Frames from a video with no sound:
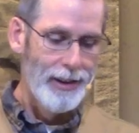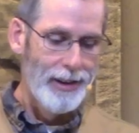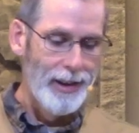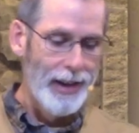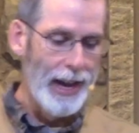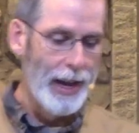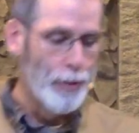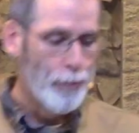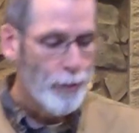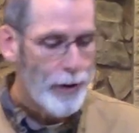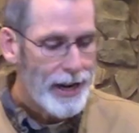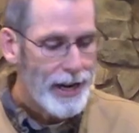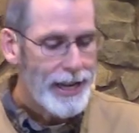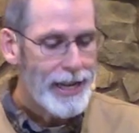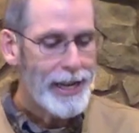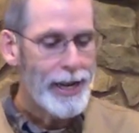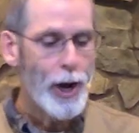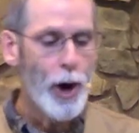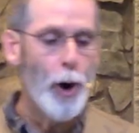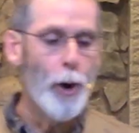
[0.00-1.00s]
And when
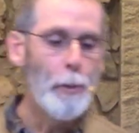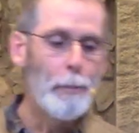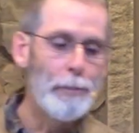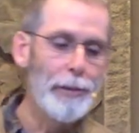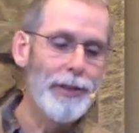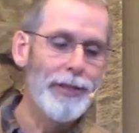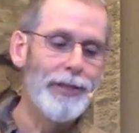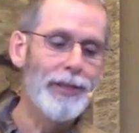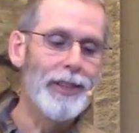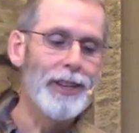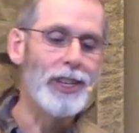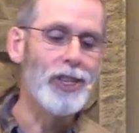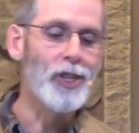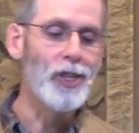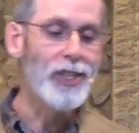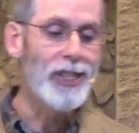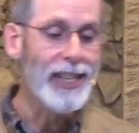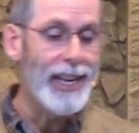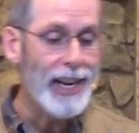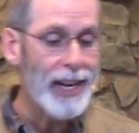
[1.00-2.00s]
he opened the
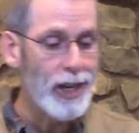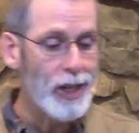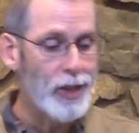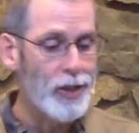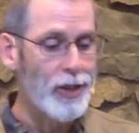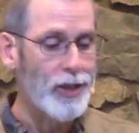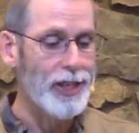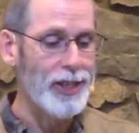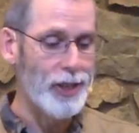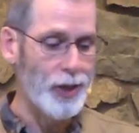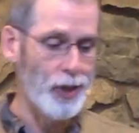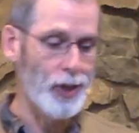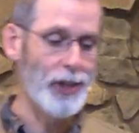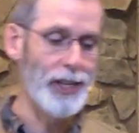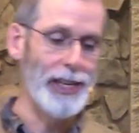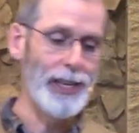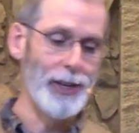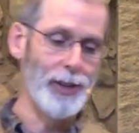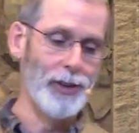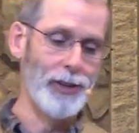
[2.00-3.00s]
sixth
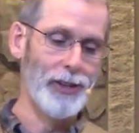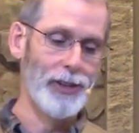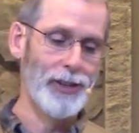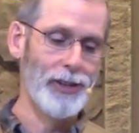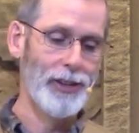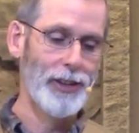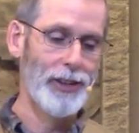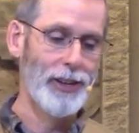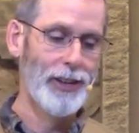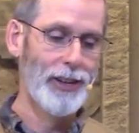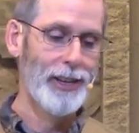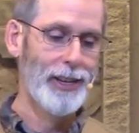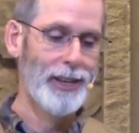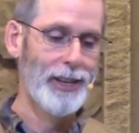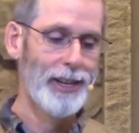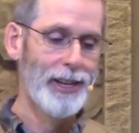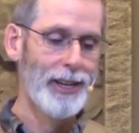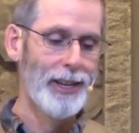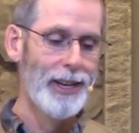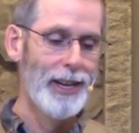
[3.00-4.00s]
seal,
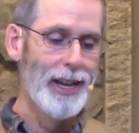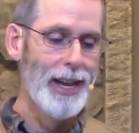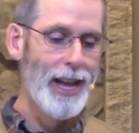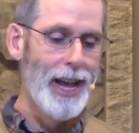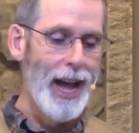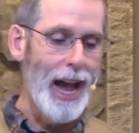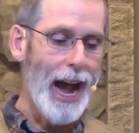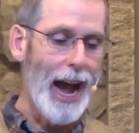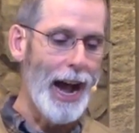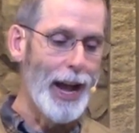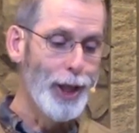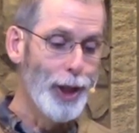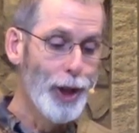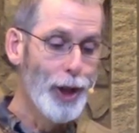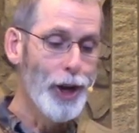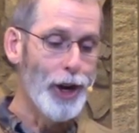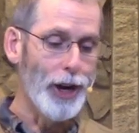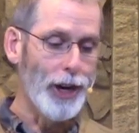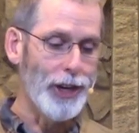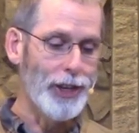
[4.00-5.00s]
I
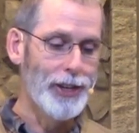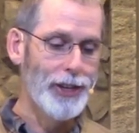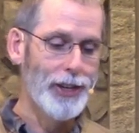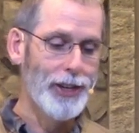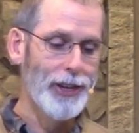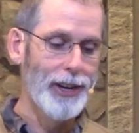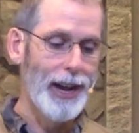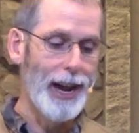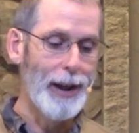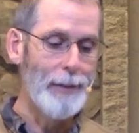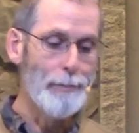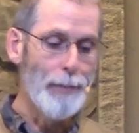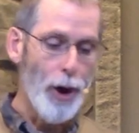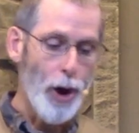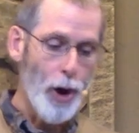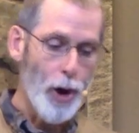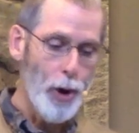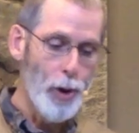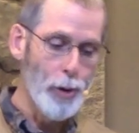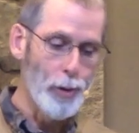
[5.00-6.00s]
looked, and
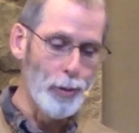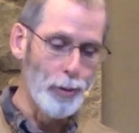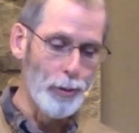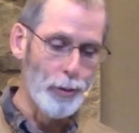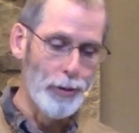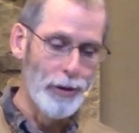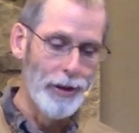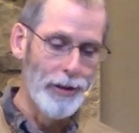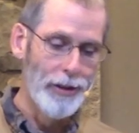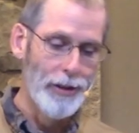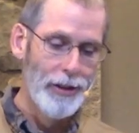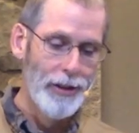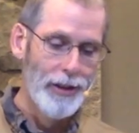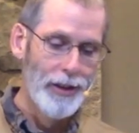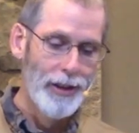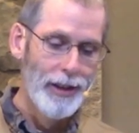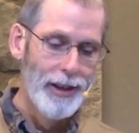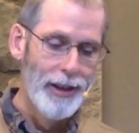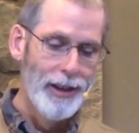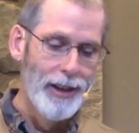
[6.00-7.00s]
behold,
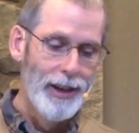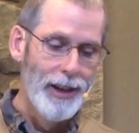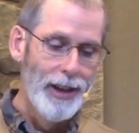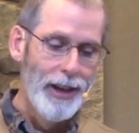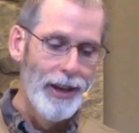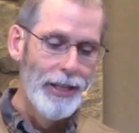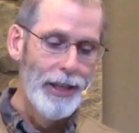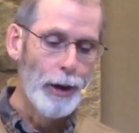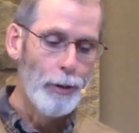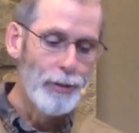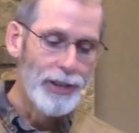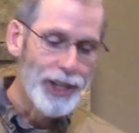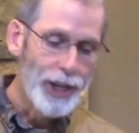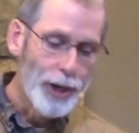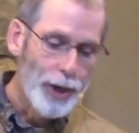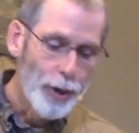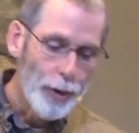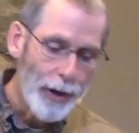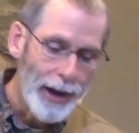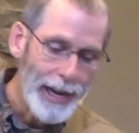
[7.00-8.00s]
there was a
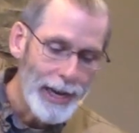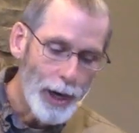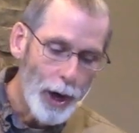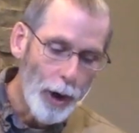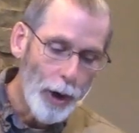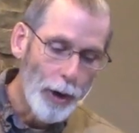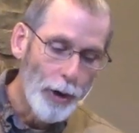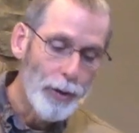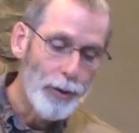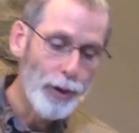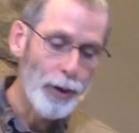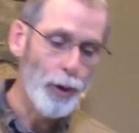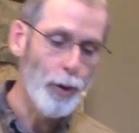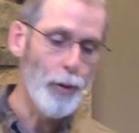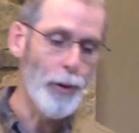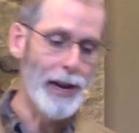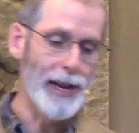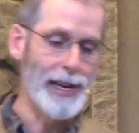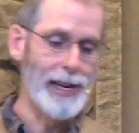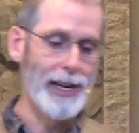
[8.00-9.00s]
great
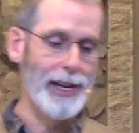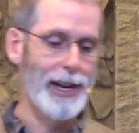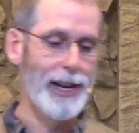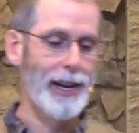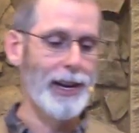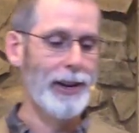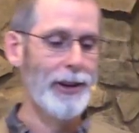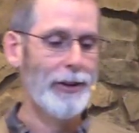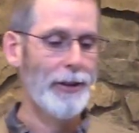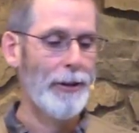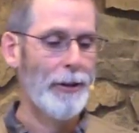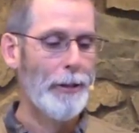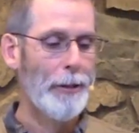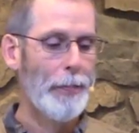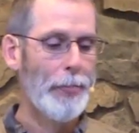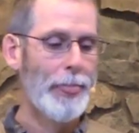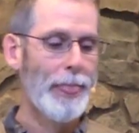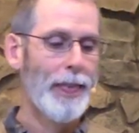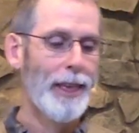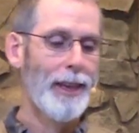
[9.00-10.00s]
earthquake.
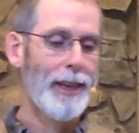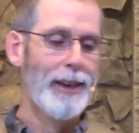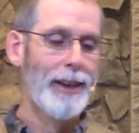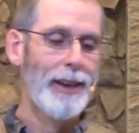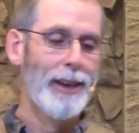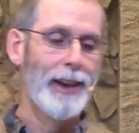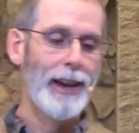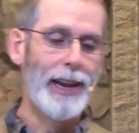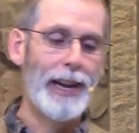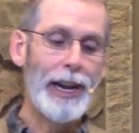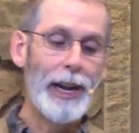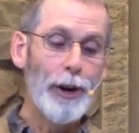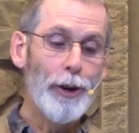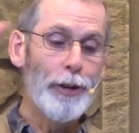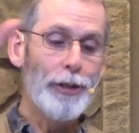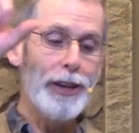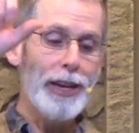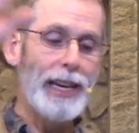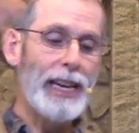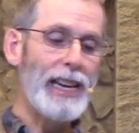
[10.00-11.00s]
And here
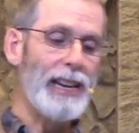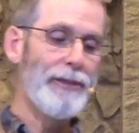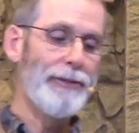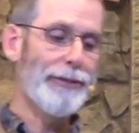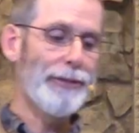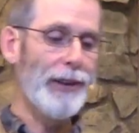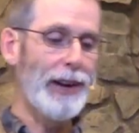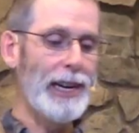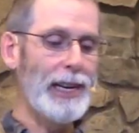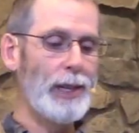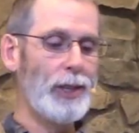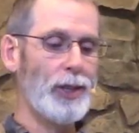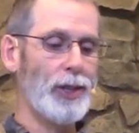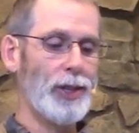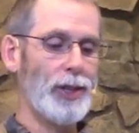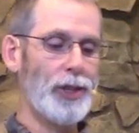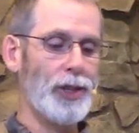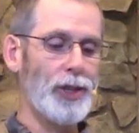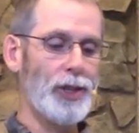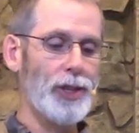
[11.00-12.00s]
are the key
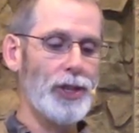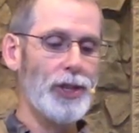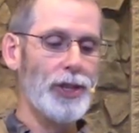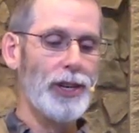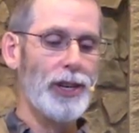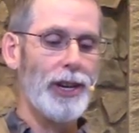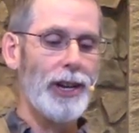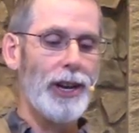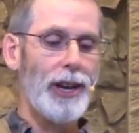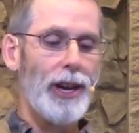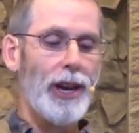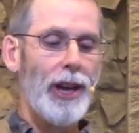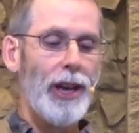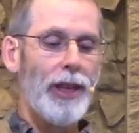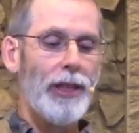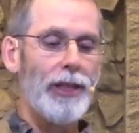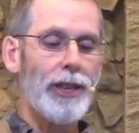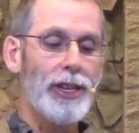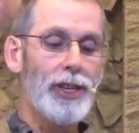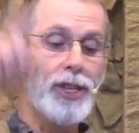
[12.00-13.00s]
phrases
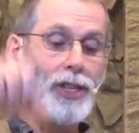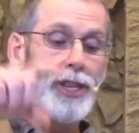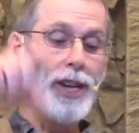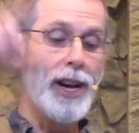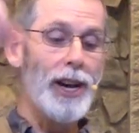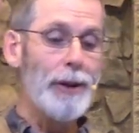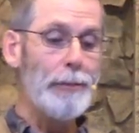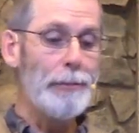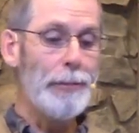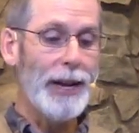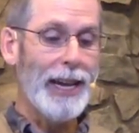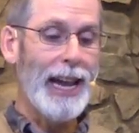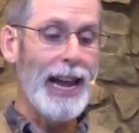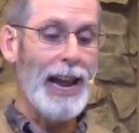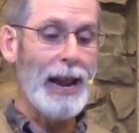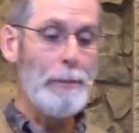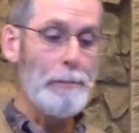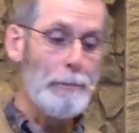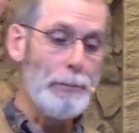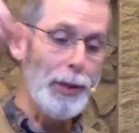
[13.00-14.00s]
the sun
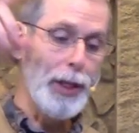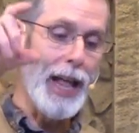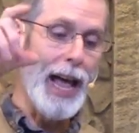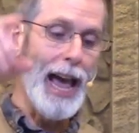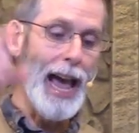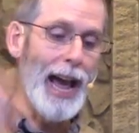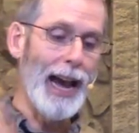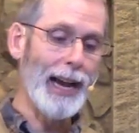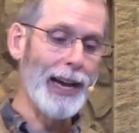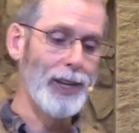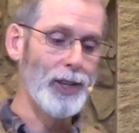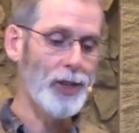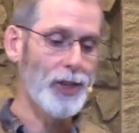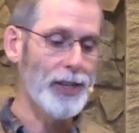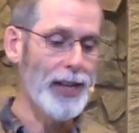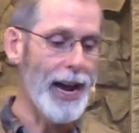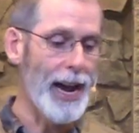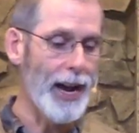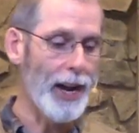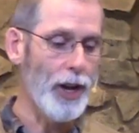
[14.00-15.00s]
became black as
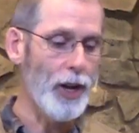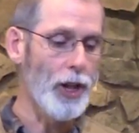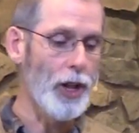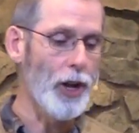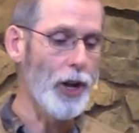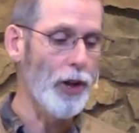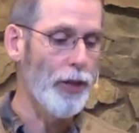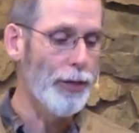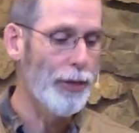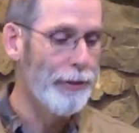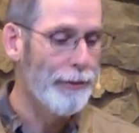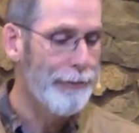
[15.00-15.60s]
sackcloth, the